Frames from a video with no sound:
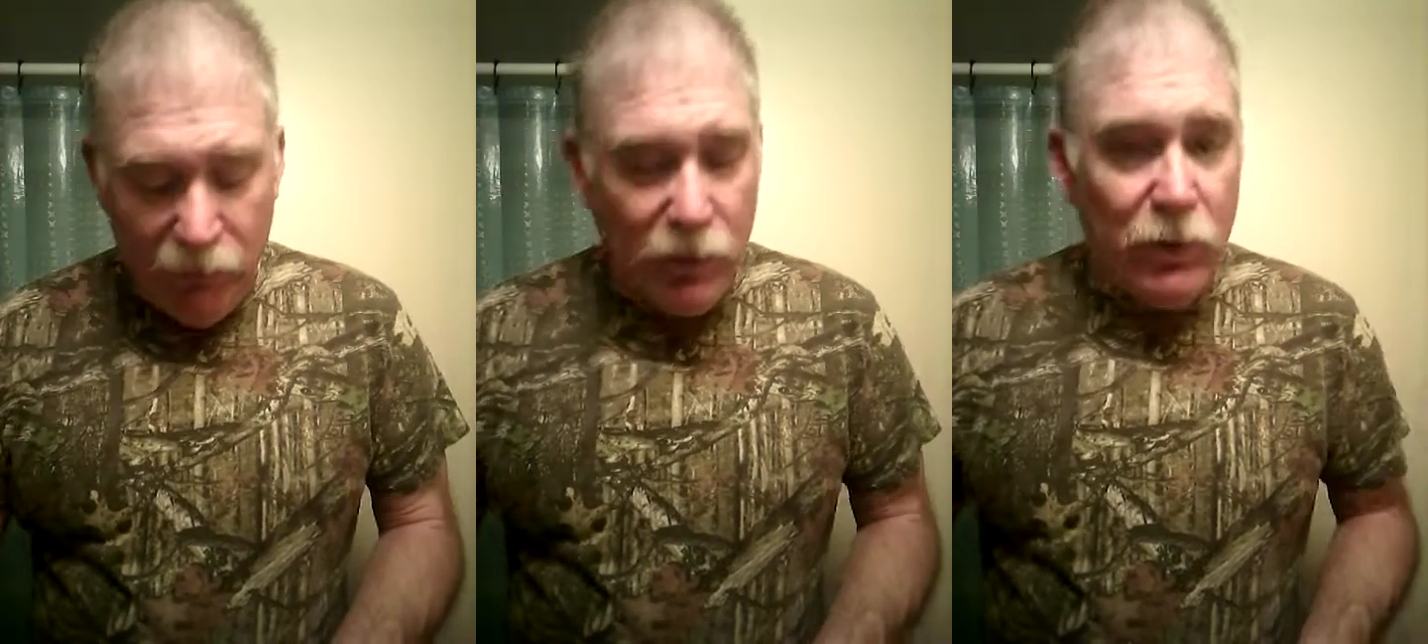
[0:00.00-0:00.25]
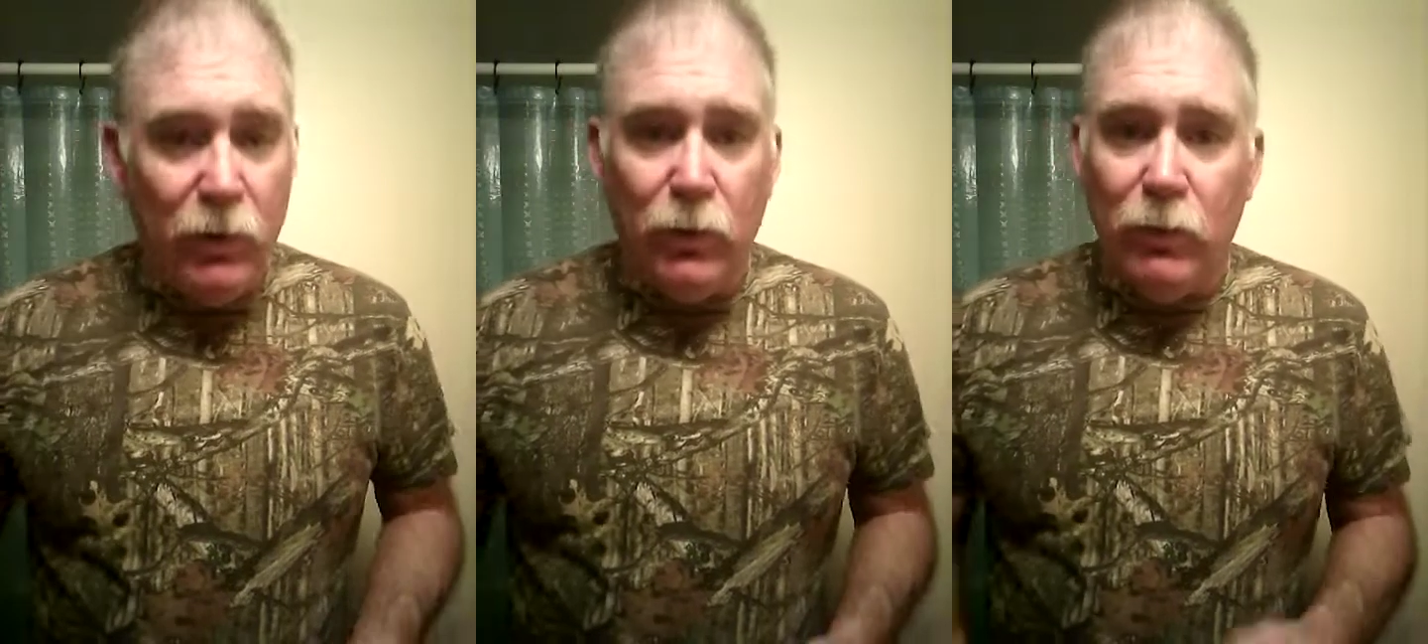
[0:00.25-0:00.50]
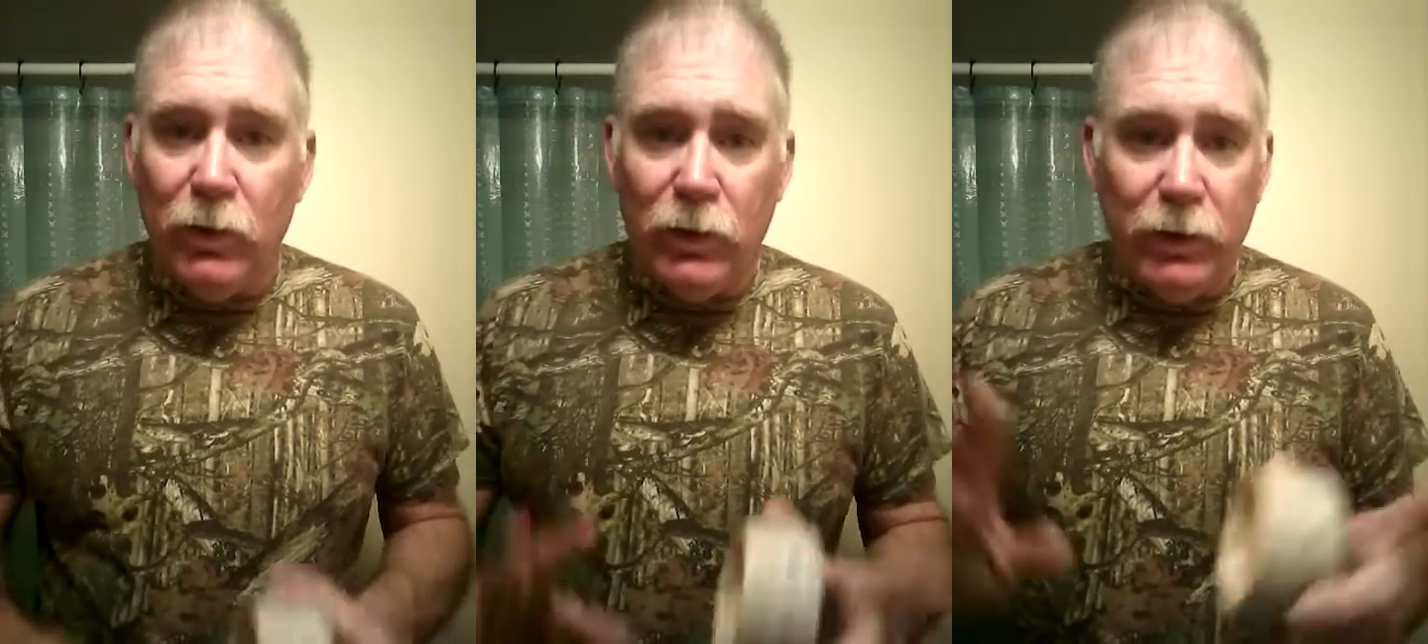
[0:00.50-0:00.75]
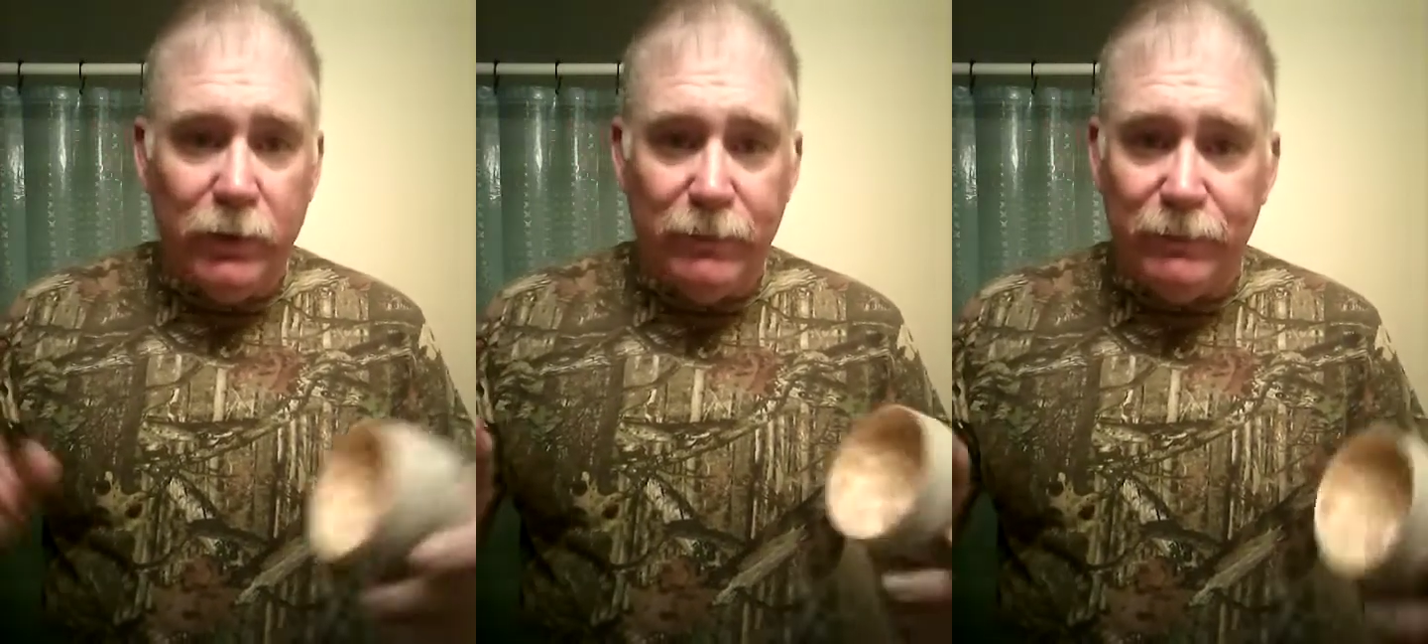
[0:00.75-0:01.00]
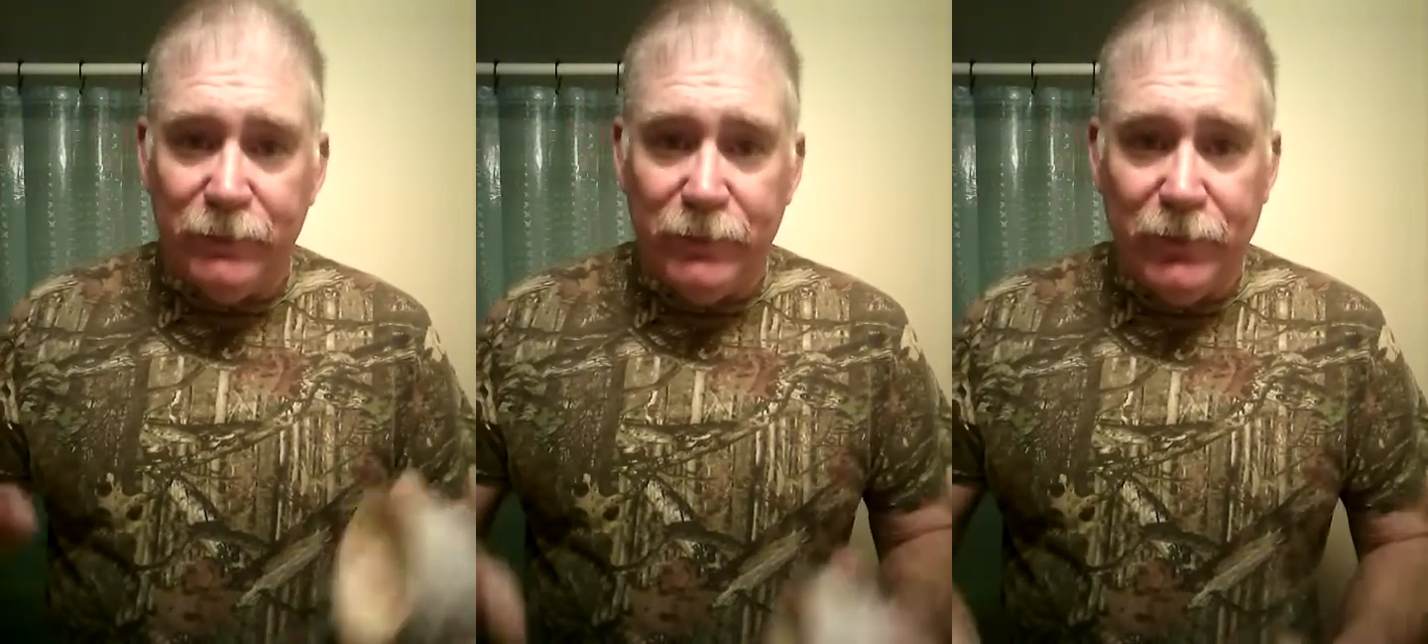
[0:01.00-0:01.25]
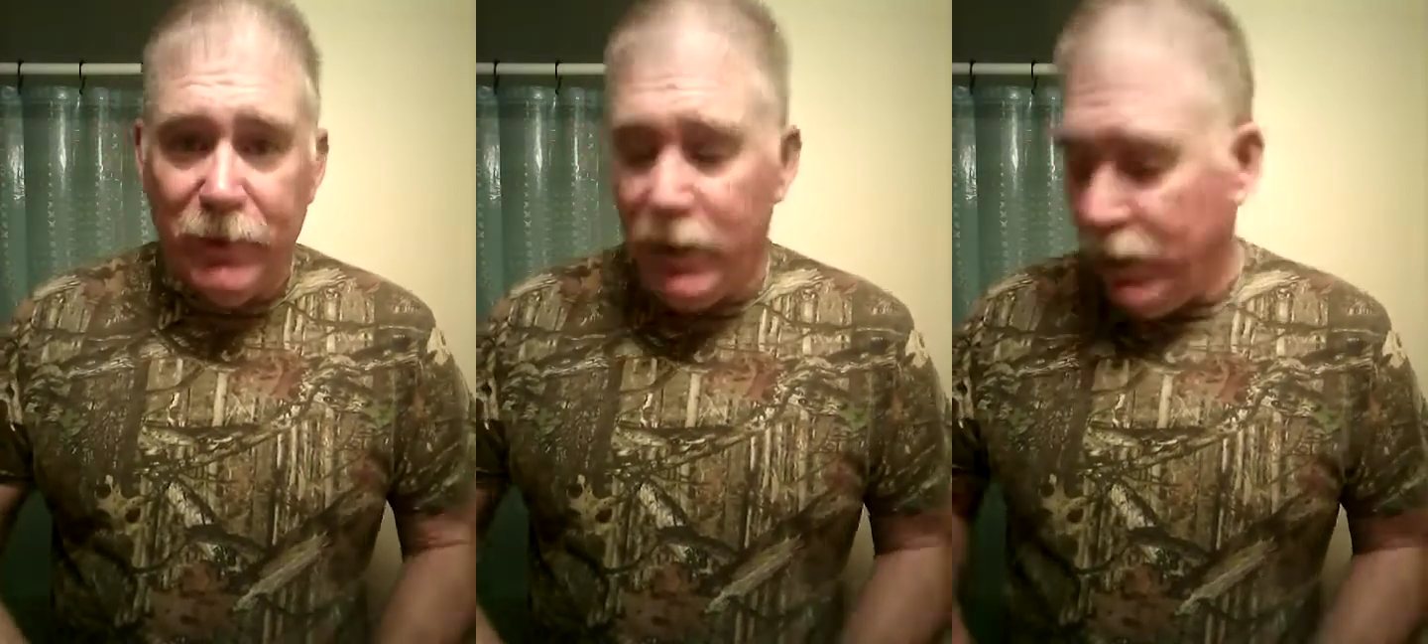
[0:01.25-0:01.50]
with cold water,
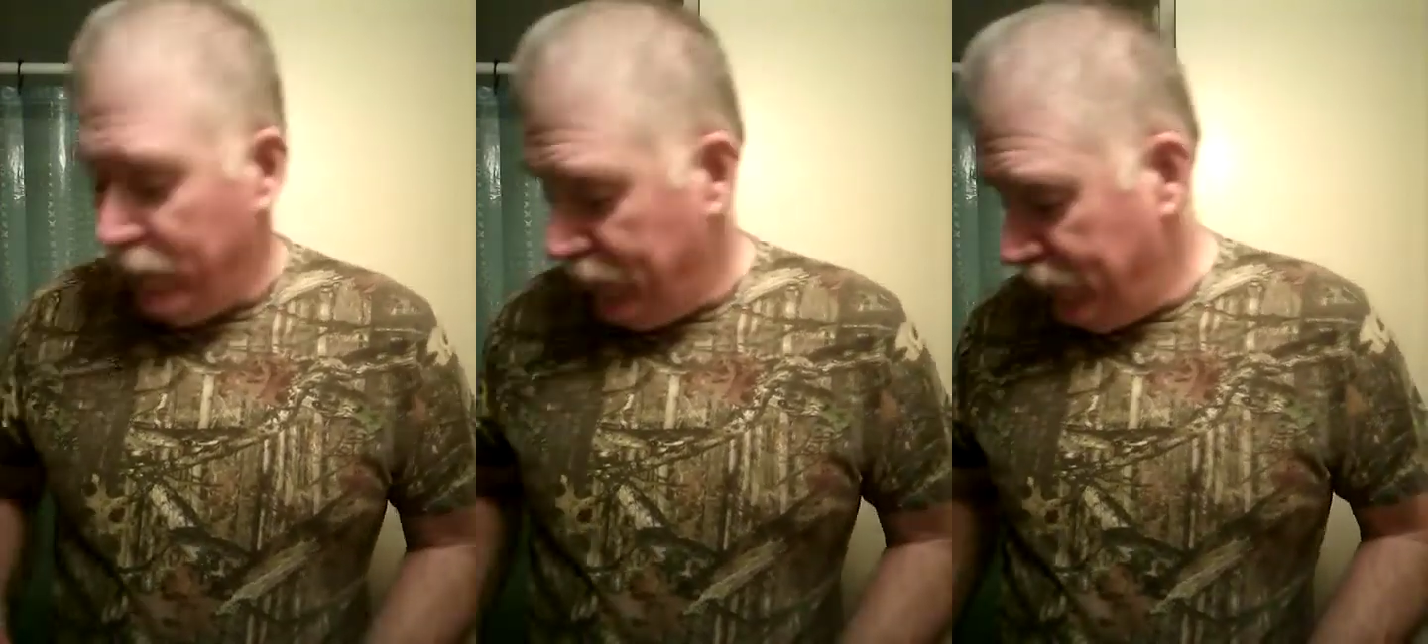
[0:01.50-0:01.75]
great.